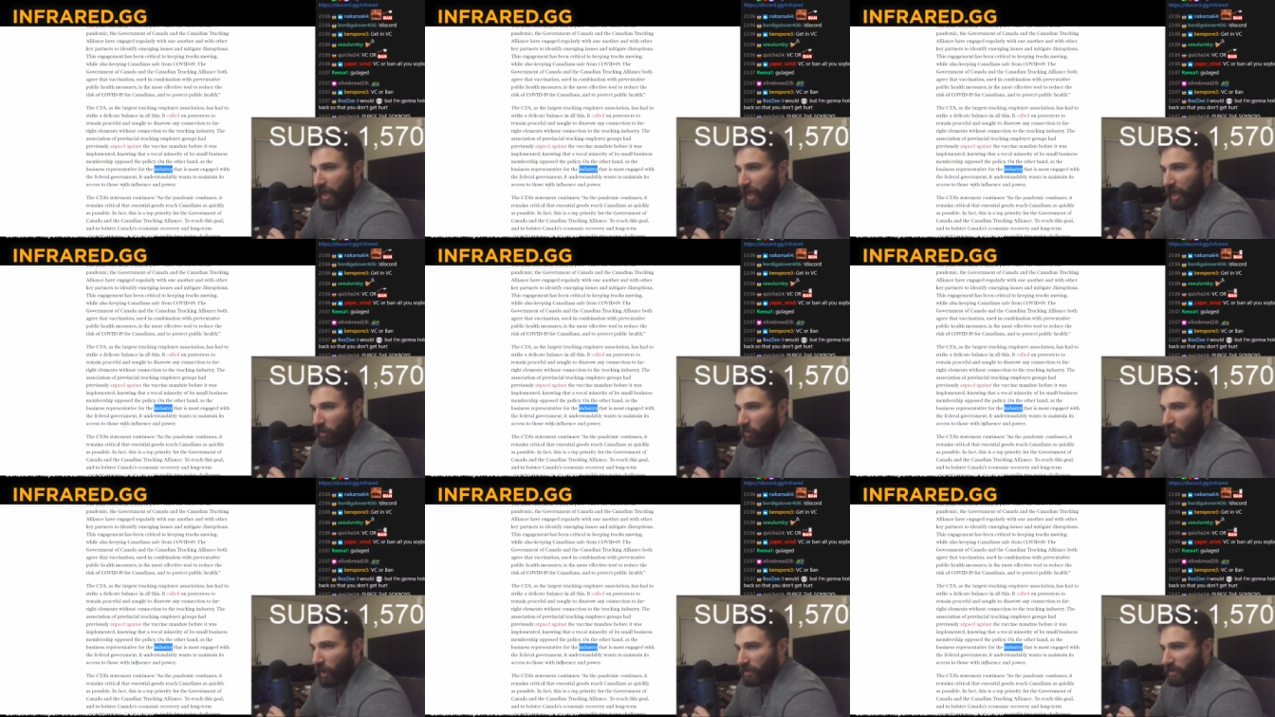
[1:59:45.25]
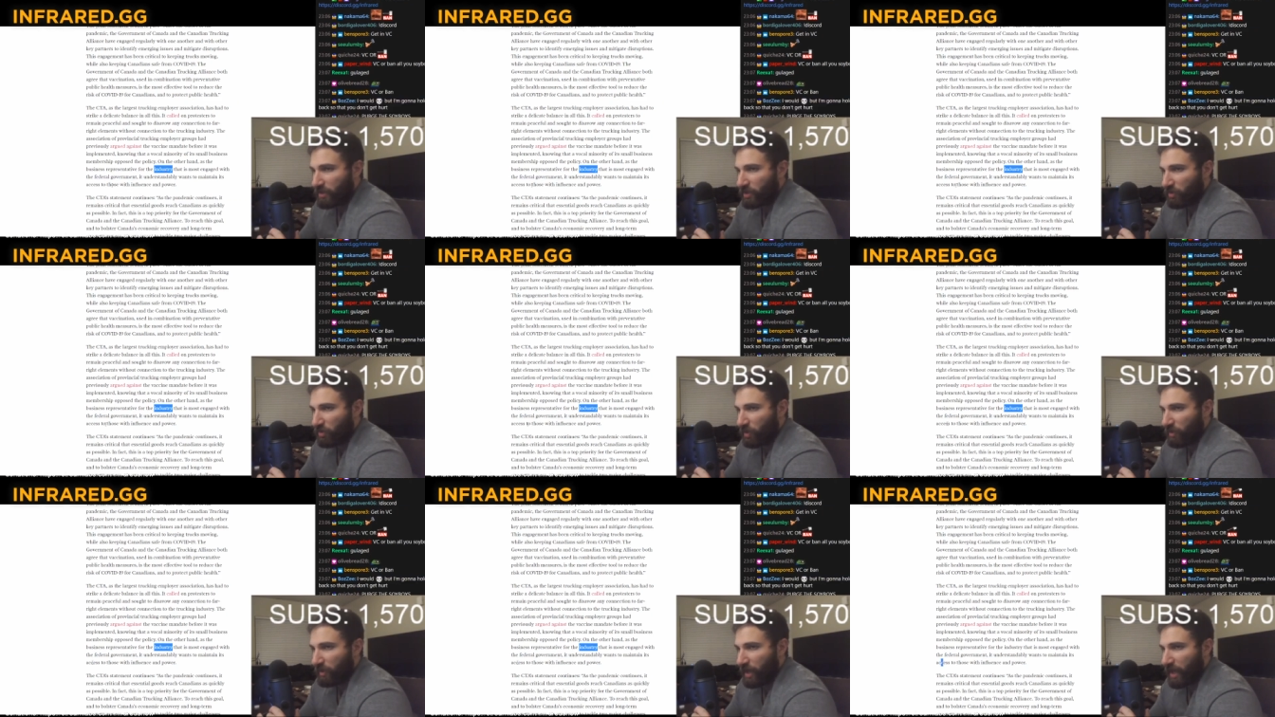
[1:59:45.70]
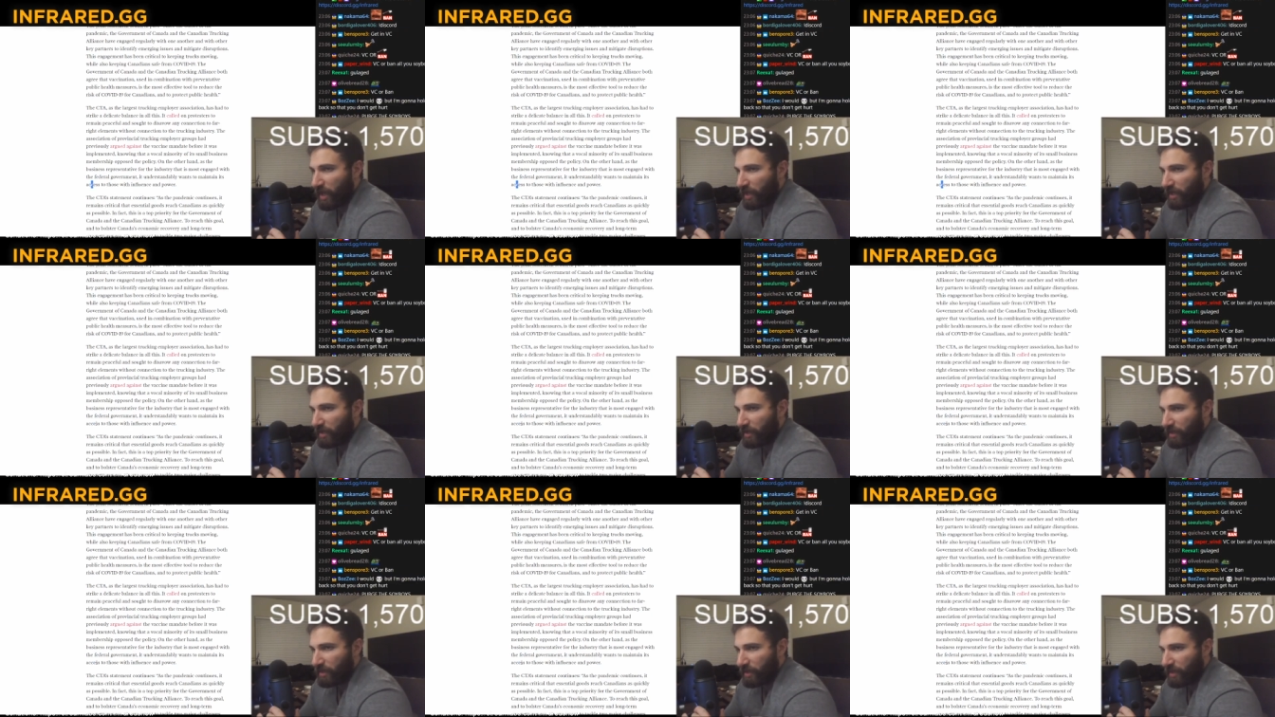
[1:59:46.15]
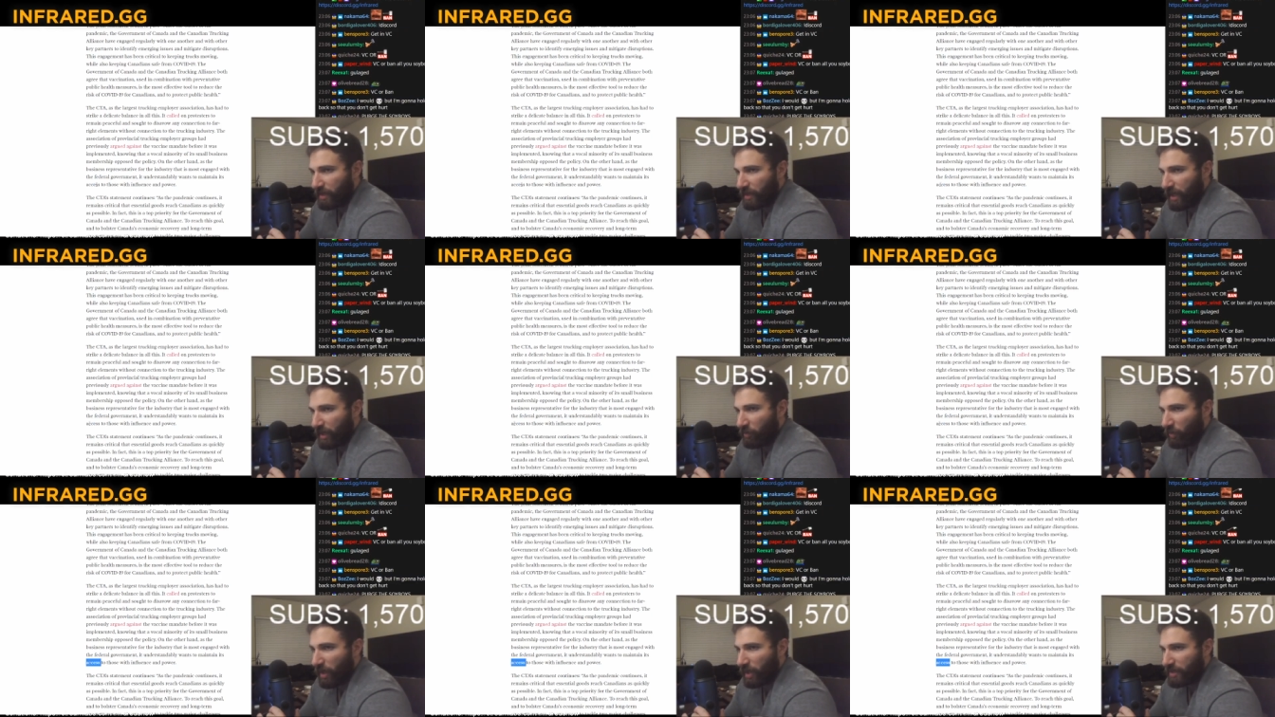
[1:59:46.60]
and wants to remain
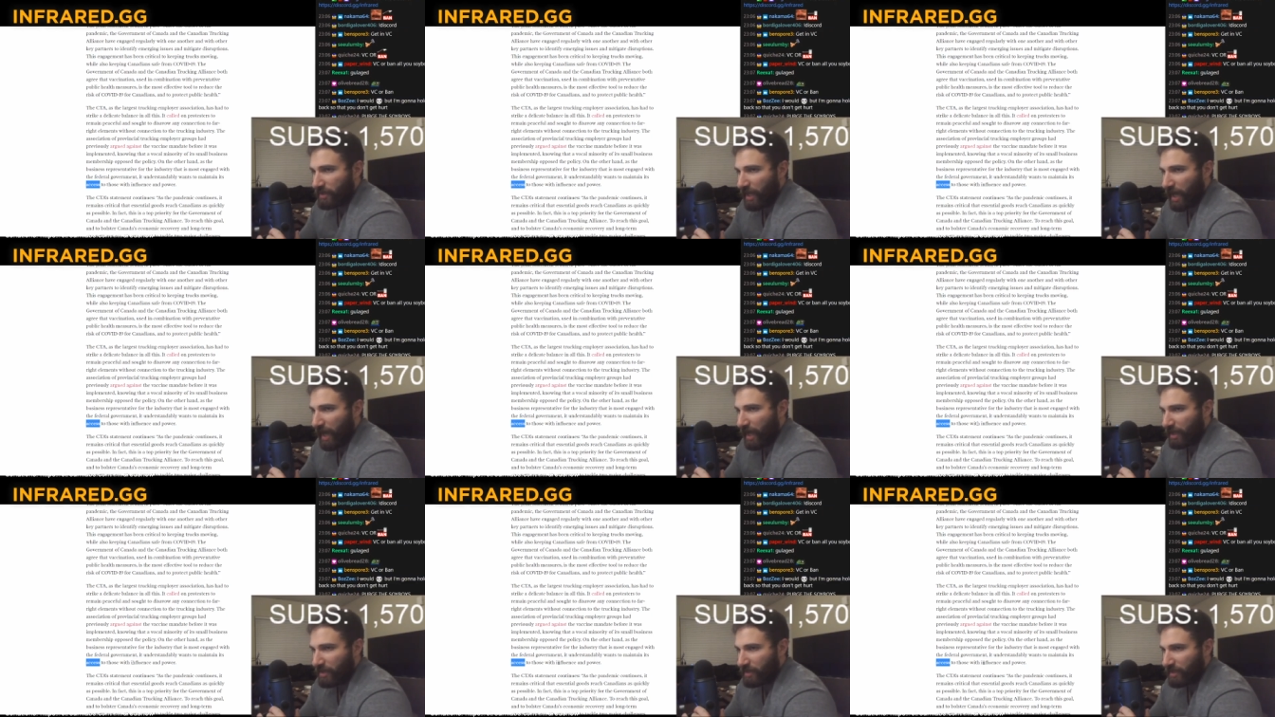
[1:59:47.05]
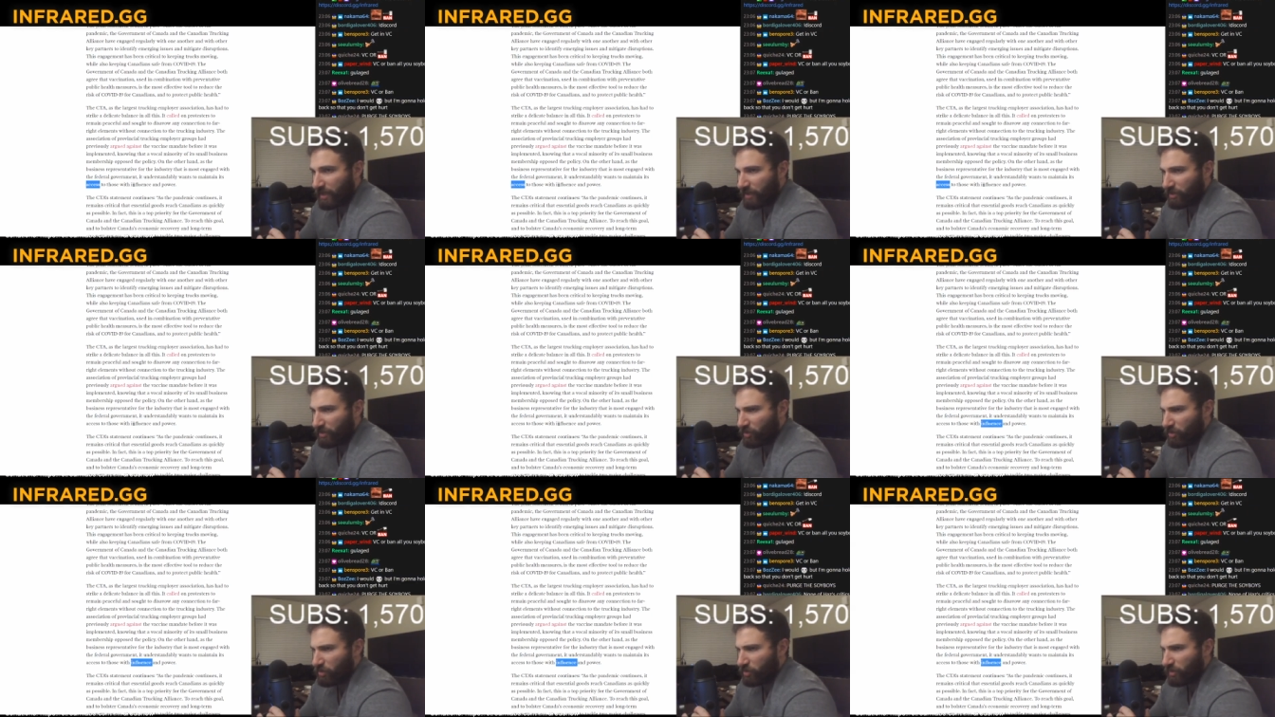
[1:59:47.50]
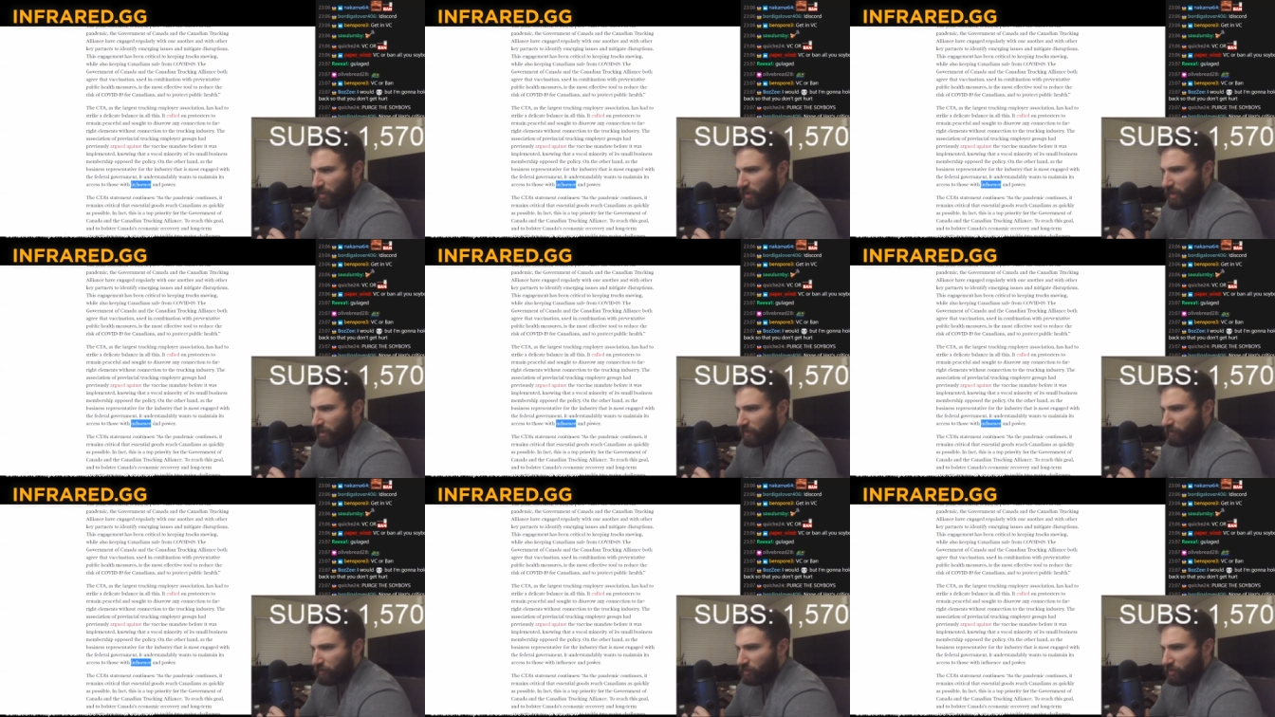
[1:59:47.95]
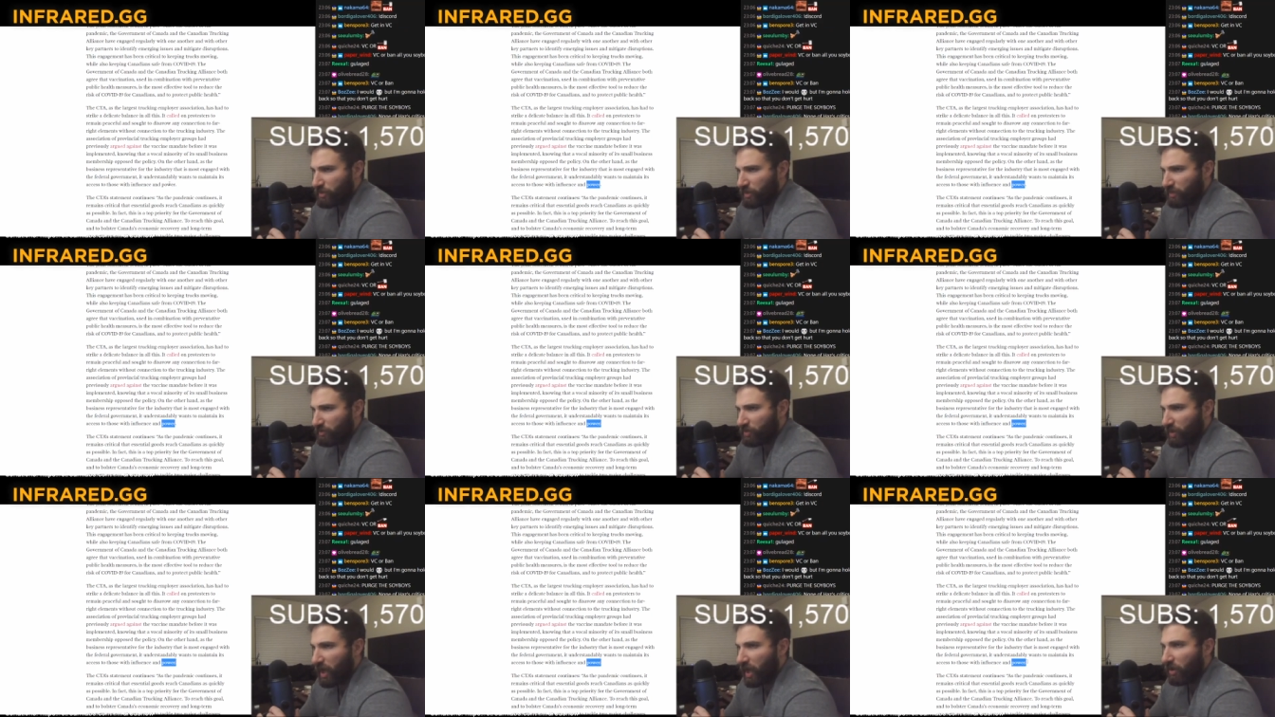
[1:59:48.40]
it wants access to those with influence
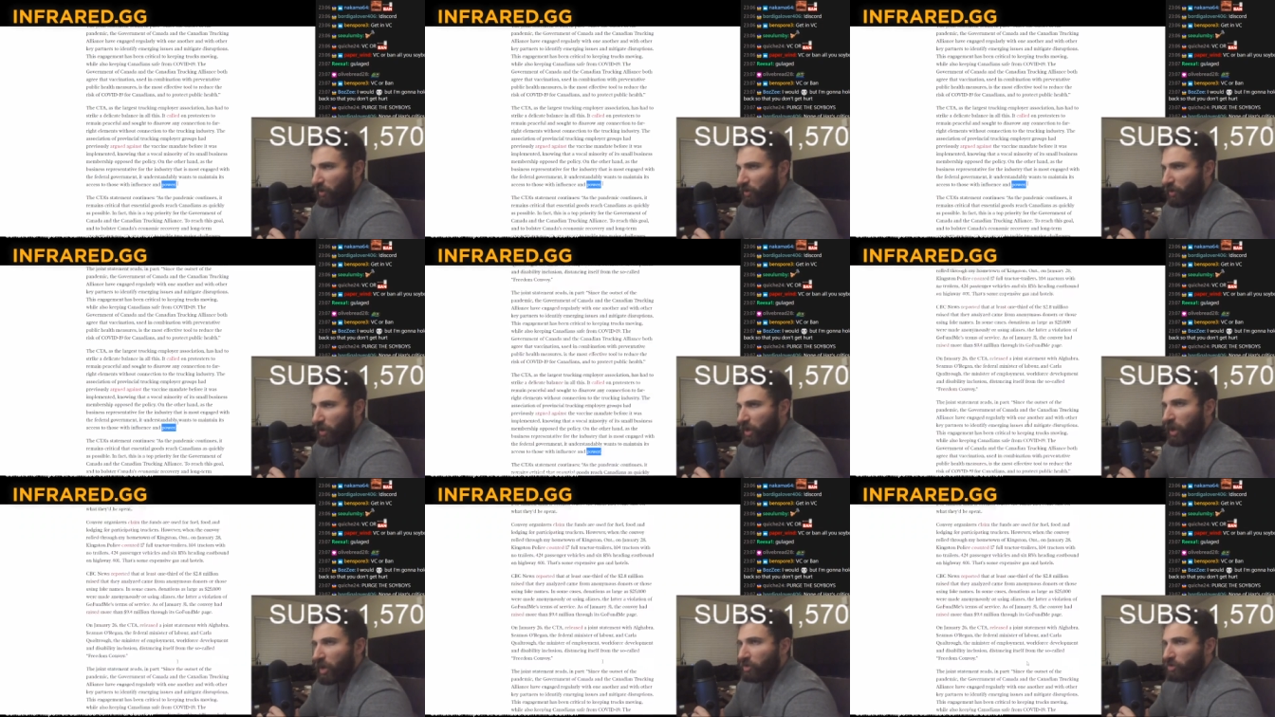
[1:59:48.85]
and power.